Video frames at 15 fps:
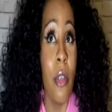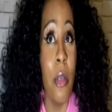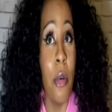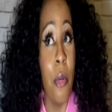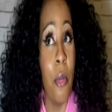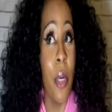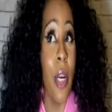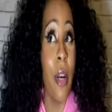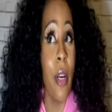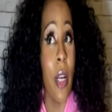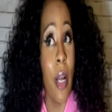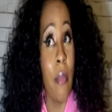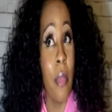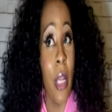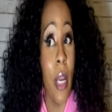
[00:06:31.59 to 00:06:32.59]
little weird, and
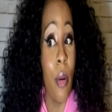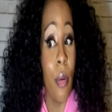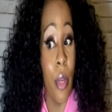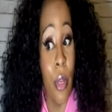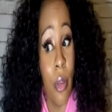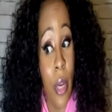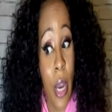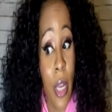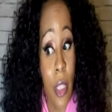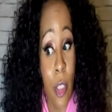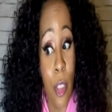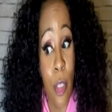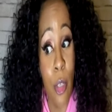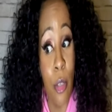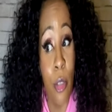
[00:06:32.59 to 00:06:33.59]
I'm like, well, you guys a
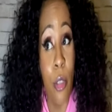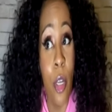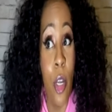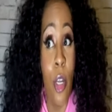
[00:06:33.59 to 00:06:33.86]
little,